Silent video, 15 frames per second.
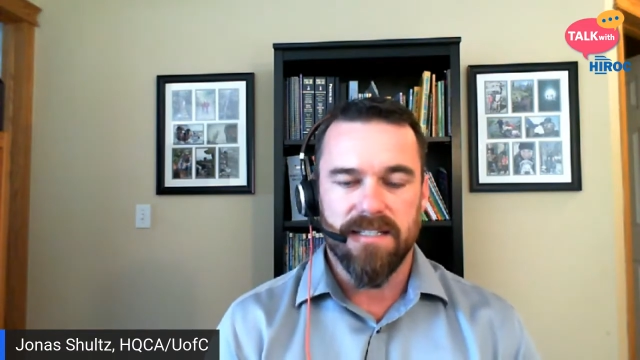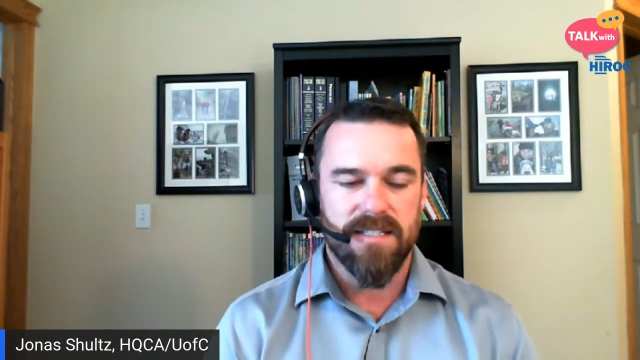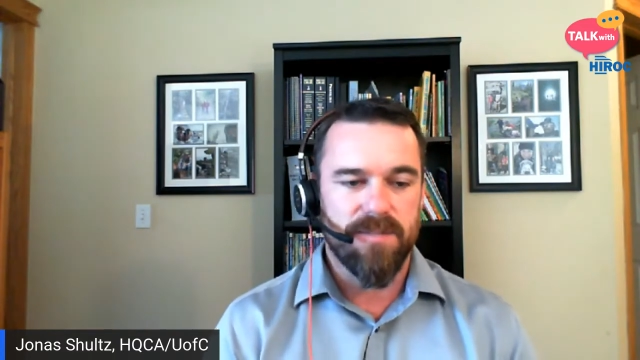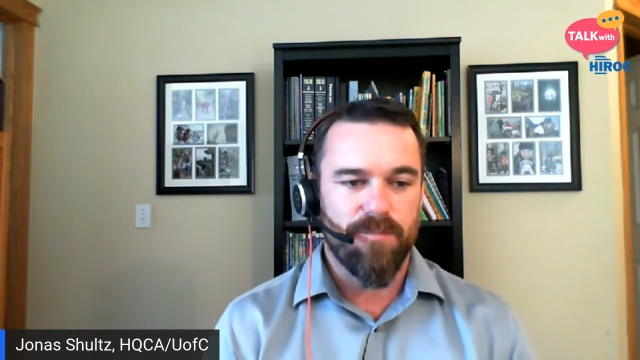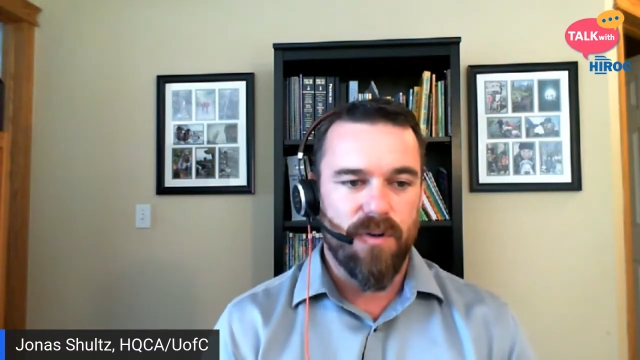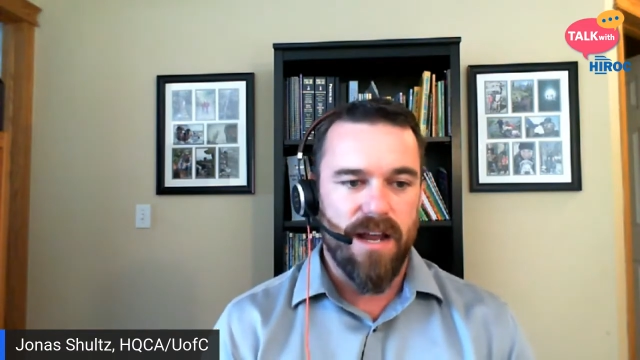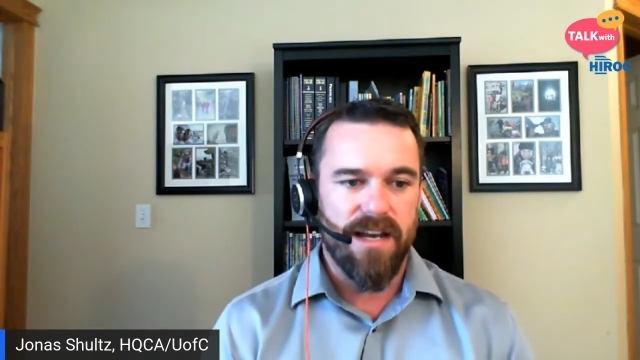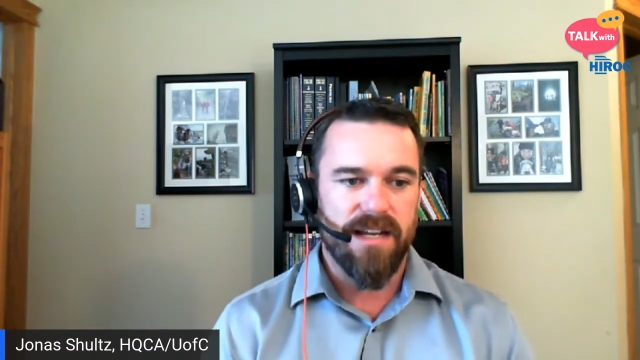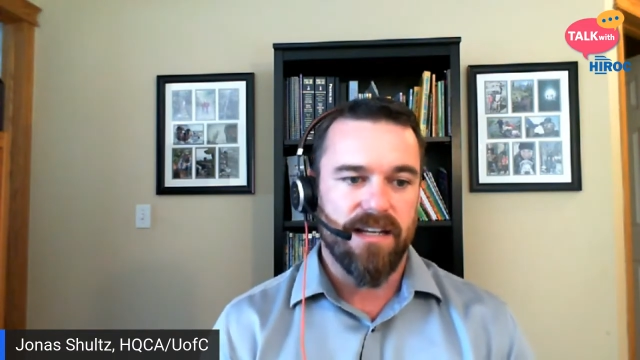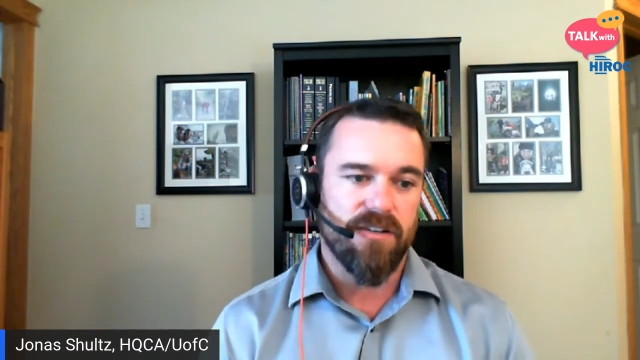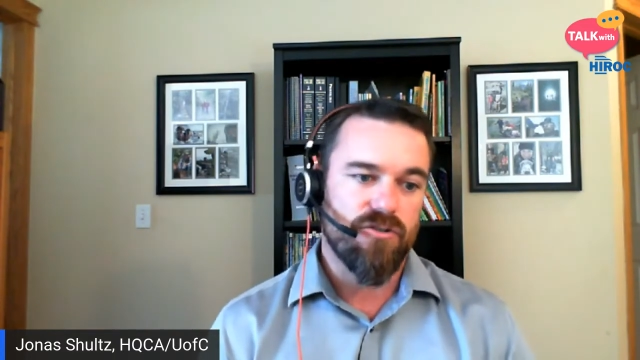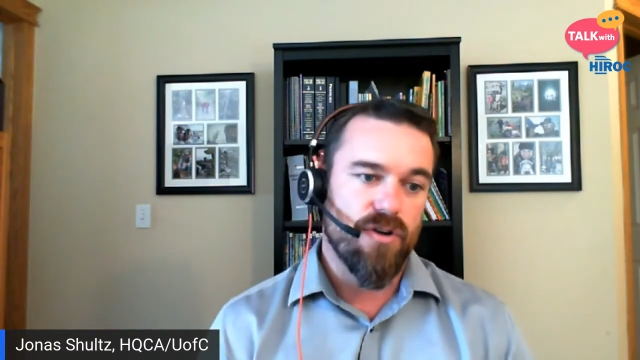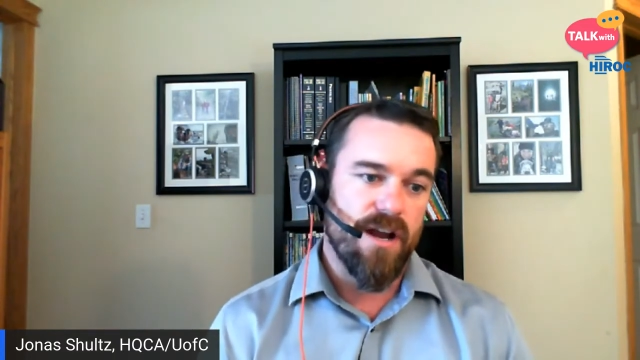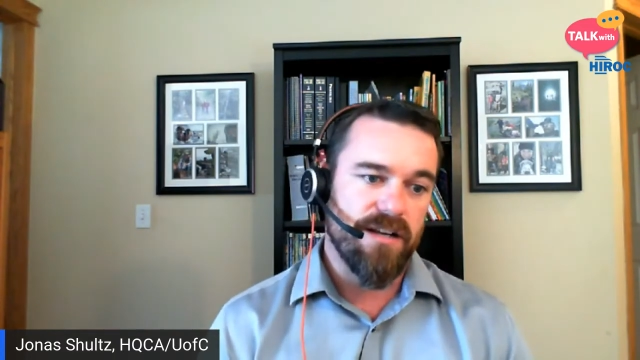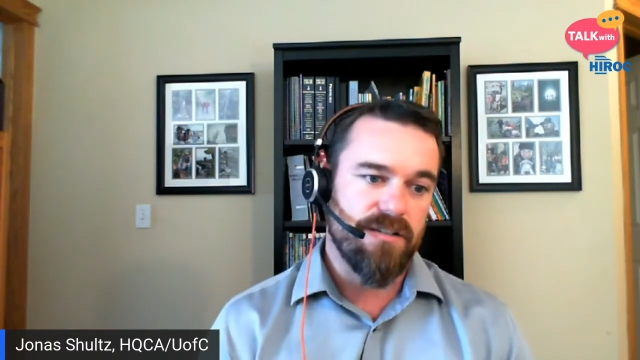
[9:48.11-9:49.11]
spreading,
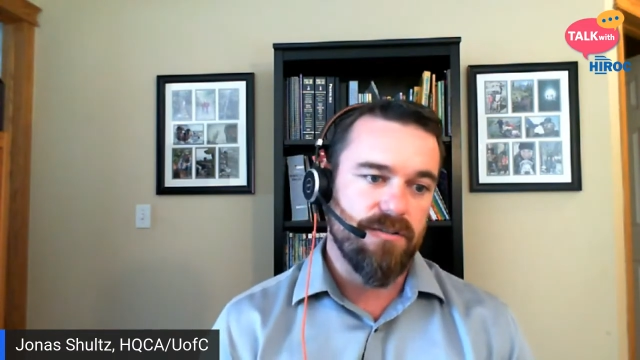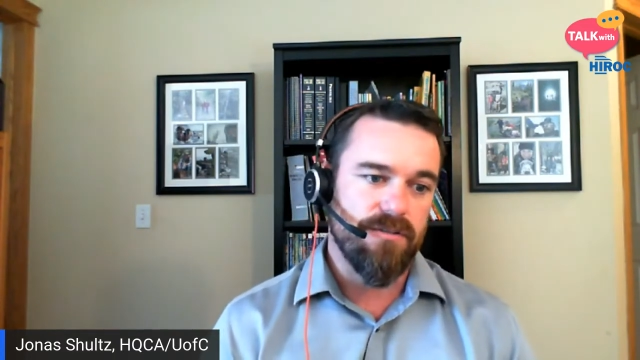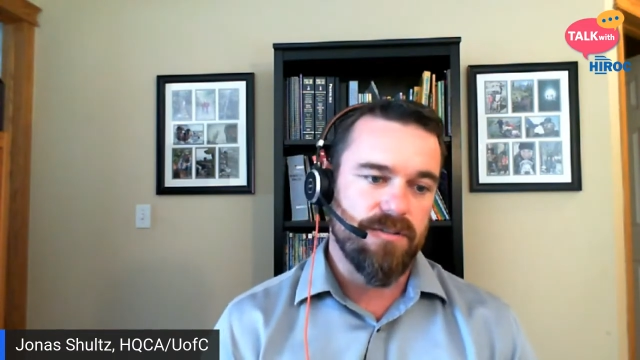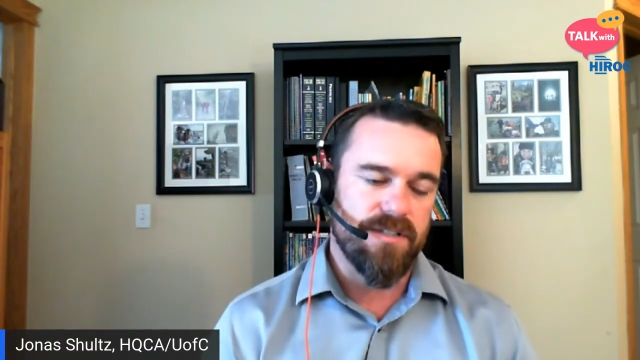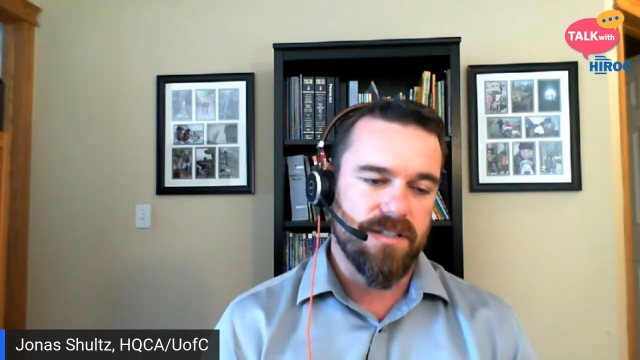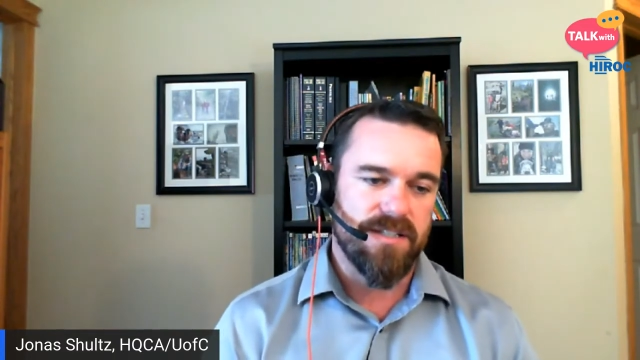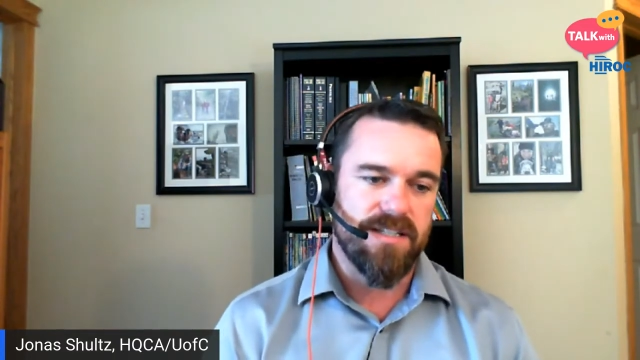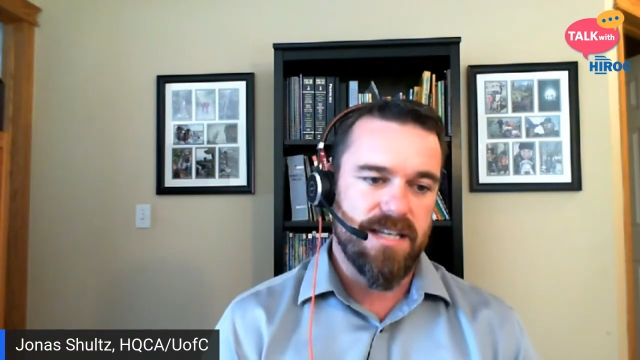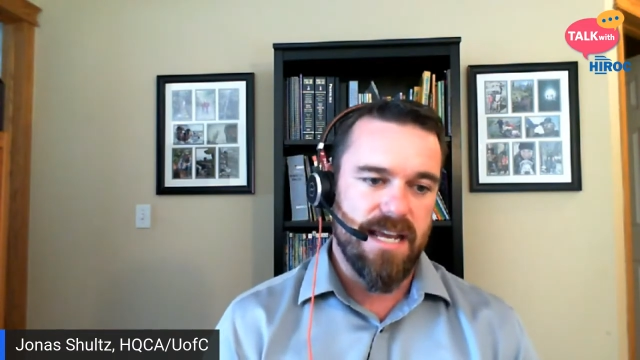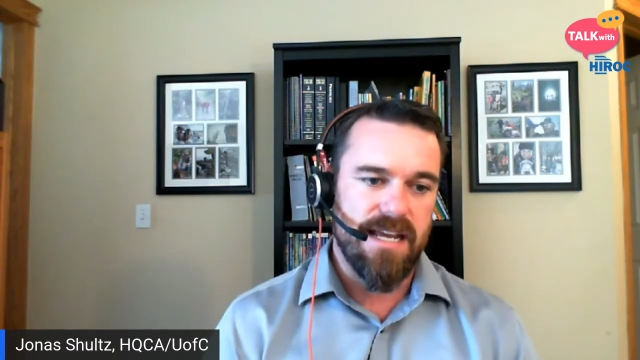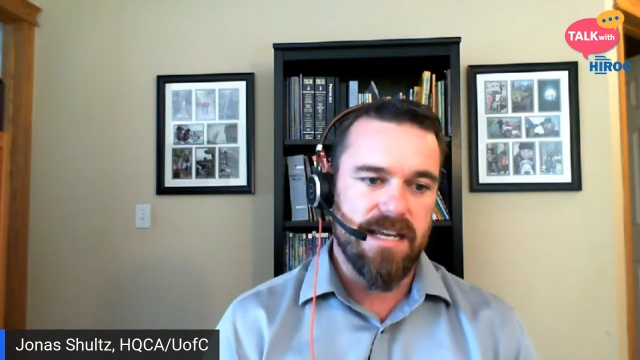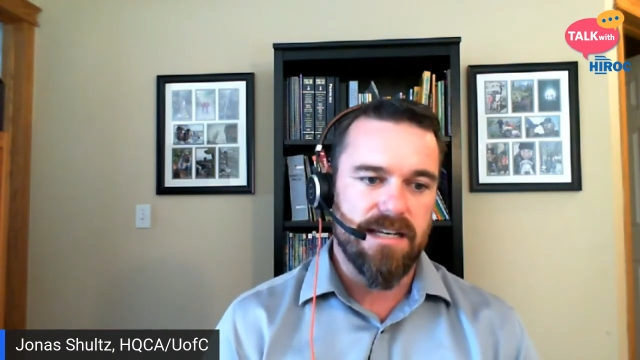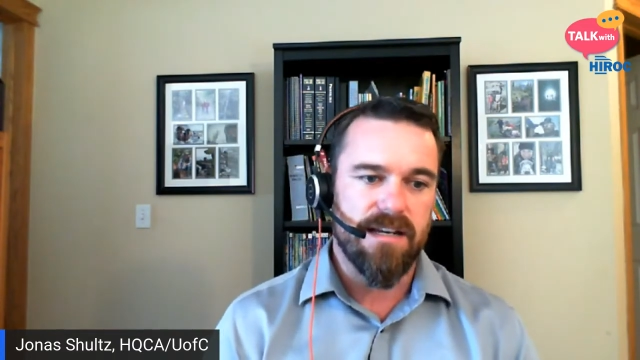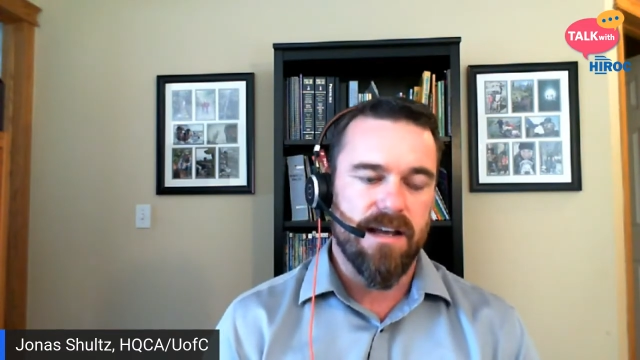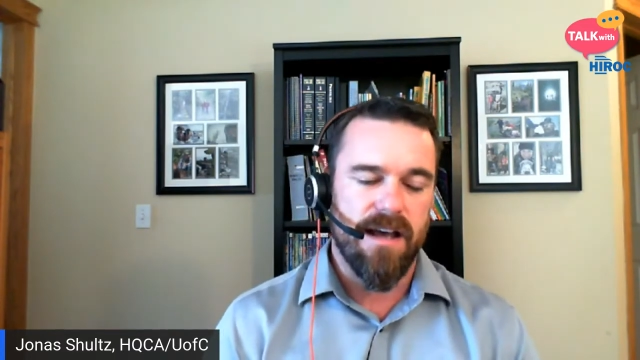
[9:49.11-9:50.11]
and trying to
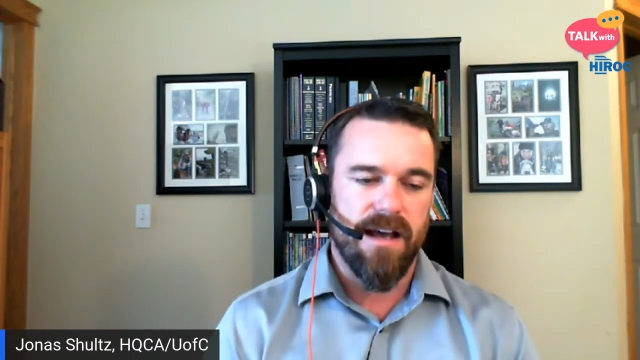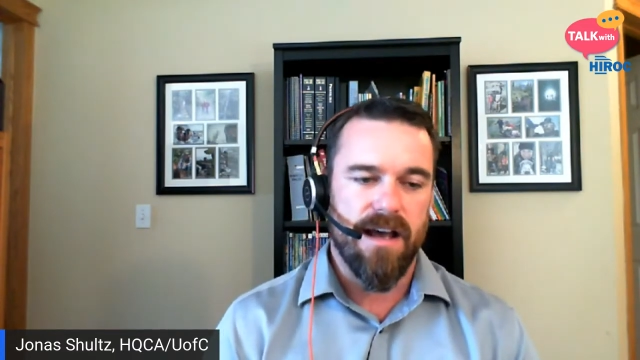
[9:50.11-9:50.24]
sustain